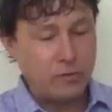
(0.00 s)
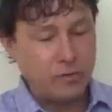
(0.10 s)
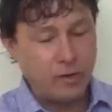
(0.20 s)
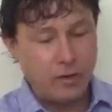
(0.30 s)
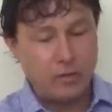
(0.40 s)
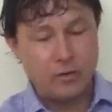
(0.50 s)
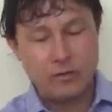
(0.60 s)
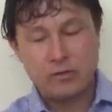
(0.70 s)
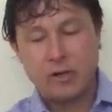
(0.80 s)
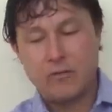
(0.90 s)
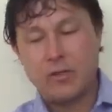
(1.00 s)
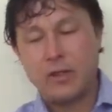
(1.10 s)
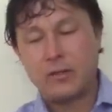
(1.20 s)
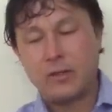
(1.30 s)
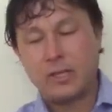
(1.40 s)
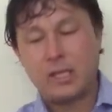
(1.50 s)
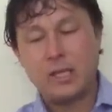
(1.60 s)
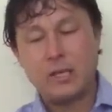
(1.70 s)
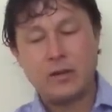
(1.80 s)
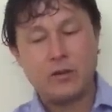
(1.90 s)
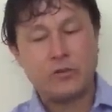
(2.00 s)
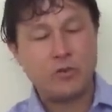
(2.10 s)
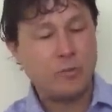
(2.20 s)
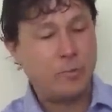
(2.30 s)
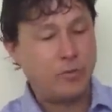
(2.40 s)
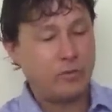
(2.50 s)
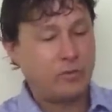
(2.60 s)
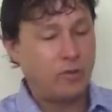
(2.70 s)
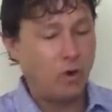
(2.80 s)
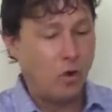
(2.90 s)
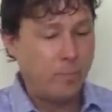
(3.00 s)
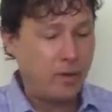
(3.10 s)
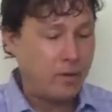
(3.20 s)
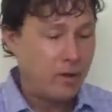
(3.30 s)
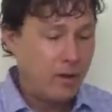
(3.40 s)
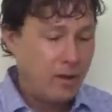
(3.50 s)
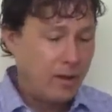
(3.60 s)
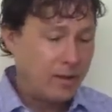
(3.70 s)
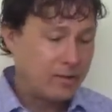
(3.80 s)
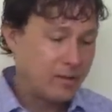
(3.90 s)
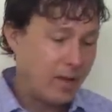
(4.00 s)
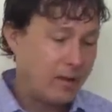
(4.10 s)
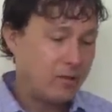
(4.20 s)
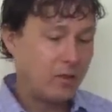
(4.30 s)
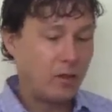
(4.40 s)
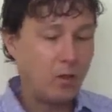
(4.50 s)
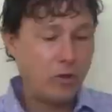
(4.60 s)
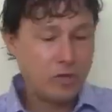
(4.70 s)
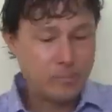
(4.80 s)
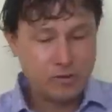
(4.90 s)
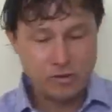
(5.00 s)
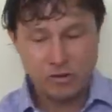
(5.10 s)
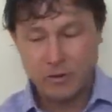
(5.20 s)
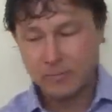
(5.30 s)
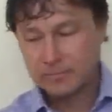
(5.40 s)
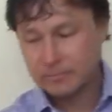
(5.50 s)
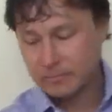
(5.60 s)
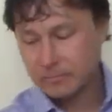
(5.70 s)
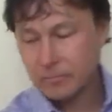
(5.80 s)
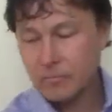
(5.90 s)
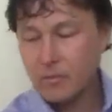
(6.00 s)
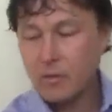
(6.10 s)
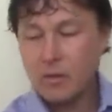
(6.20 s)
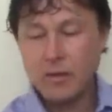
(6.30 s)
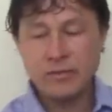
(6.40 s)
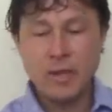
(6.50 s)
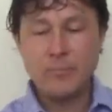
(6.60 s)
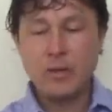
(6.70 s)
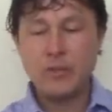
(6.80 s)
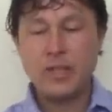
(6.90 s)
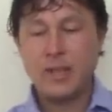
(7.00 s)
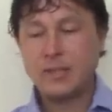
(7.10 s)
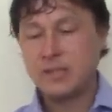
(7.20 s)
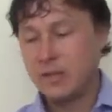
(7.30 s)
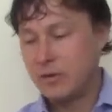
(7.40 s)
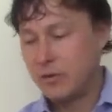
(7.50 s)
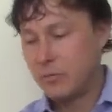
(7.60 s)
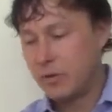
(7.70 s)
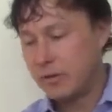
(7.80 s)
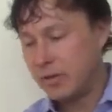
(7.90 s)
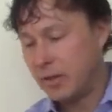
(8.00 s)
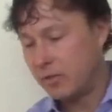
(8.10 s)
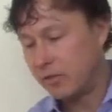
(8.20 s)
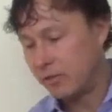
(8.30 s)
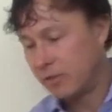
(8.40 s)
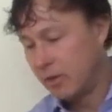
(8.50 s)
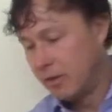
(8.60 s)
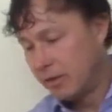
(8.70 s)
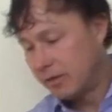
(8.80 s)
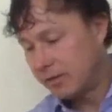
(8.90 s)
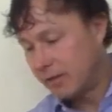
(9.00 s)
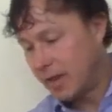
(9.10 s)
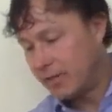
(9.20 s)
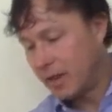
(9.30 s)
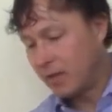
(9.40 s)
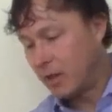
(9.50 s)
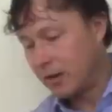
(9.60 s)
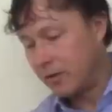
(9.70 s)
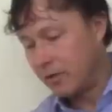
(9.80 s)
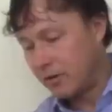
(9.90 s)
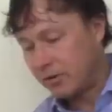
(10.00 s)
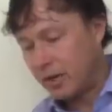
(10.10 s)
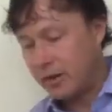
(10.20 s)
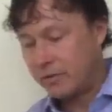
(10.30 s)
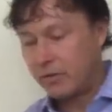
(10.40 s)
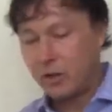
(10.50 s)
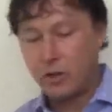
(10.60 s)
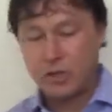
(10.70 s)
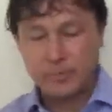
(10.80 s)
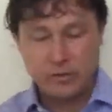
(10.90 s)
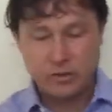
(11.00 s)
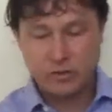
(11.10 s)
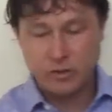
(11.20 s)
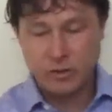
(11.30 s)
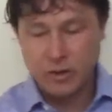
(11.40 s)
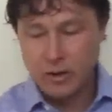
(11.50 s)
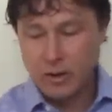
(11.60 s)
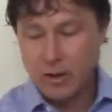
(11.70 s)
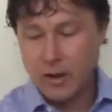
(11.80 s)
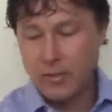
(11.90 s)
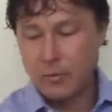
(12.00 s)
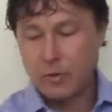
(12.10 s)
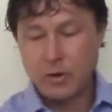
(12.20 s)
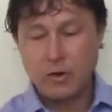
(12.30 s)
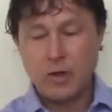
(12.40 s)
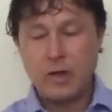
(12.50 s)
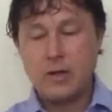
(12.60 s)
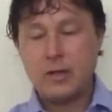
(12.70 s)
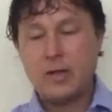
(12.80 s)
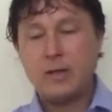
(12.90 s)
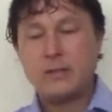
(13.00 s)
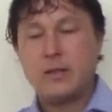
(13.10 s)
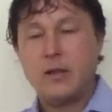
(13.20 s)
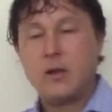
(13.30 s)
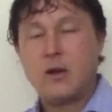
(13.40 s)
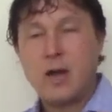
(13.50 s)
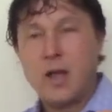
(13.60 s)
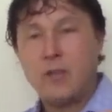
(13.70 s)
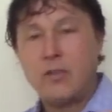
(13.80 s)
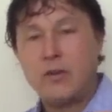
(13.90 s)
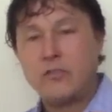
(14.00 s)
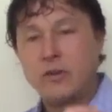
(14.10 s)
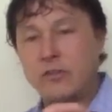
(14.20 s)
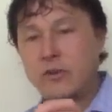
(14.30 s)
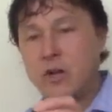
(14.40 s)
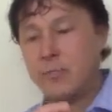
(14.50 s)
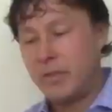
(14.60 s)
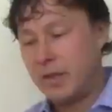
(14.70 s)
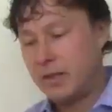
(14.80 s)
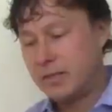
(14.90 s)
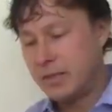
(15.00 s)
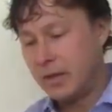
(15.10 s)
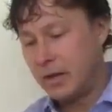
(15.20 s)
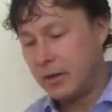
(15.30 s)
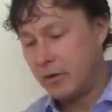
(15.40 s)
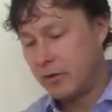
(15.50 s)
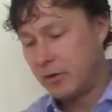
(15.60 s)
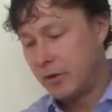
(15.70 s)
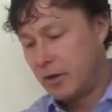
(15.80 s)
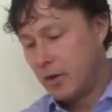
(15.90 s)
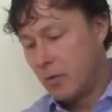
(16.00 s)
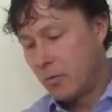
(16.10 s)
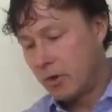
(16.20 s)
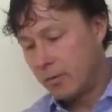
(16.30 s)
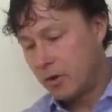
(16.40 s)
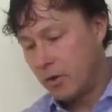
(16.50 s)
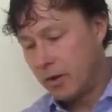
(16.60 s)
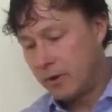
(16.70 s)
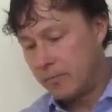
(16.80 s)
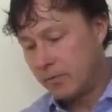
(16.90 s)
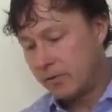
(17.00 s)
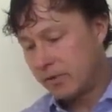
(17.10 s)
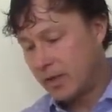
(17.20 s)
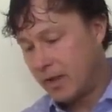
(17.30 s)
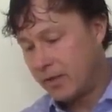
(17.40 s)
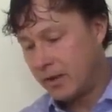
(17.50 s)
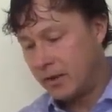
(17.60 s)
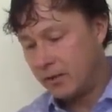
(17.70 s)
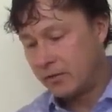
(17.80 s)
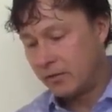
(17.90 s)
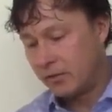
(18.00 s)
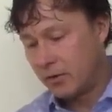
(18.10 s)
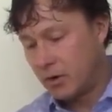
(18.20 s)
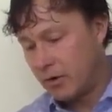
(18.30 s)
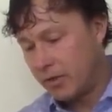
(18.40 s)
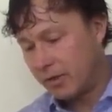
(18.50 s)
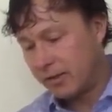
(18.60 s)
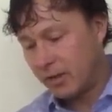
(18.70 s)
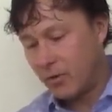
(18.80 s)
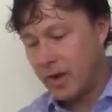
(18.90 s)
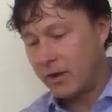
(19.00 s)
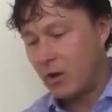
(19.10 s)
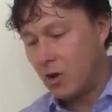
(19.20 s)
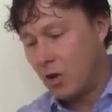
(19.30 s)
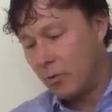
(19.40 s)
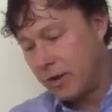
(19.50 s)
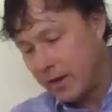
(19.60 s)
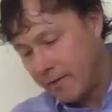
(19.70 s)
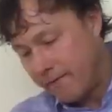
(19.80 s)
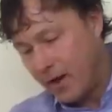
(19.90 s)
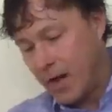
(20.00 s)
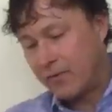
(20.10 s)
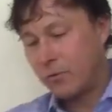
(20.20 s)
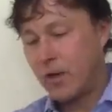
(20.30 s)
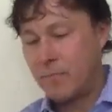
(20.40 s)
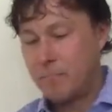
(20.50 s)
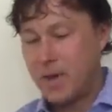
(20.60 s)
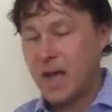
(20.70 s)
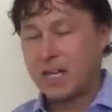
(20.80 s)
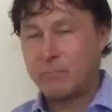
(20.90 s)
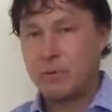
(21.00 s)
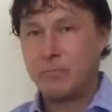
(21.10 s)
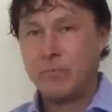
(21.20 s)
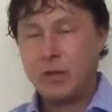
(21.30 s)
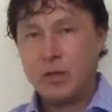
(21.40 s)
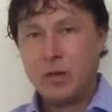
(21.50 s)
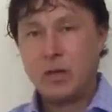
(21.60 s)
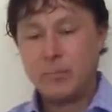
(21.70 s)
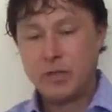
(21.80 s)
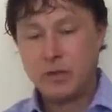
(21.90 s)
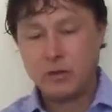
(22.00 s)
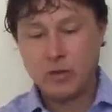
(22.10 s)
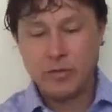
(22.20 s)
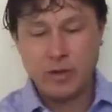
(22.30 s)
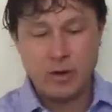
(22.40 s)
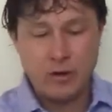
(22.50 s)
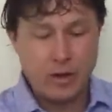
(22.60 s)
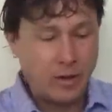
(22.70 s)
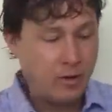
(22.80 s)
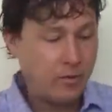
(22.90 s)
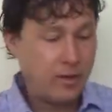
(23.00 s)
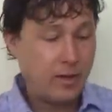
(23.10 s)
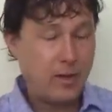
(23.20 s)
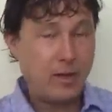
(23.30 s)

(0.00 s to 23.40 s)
Once again, it's kind of like uh, keyed here, so you're going to put this to the open and slide it to the closed position. Same thing on the N C eight hundred. We're going to take this, slide that lock in there, slide it to the closed position, and then we're going to go ahead and take our outlet adjusting knob on the N C eight hundred. We're going to go ahead and slide that in to zero, and then crank it all the way down to five, so we have maximum um, yield on there. And on the